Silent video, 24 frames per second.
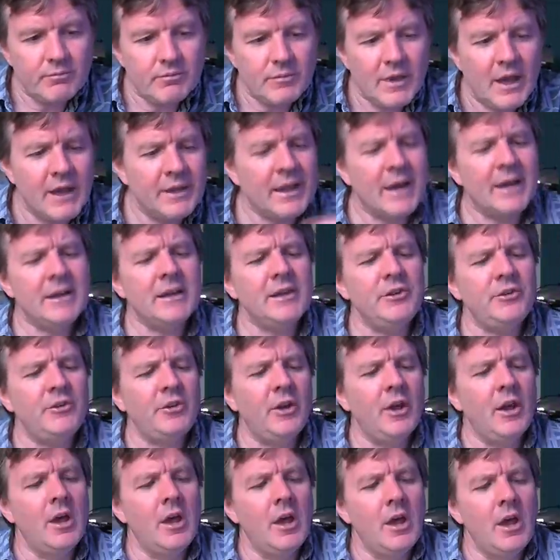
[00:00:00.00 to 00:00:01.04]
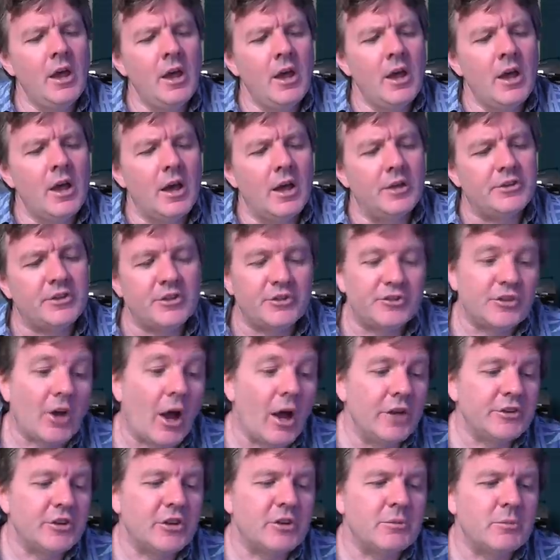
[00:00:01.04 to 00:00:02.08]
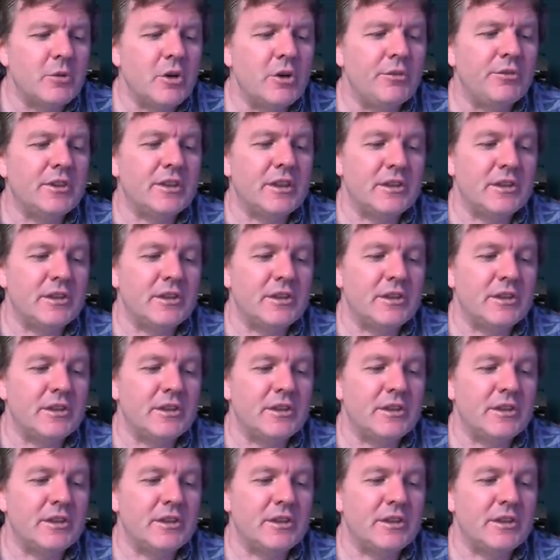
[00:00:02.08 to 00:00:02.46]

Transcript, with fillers: And that is, at the start of the movie,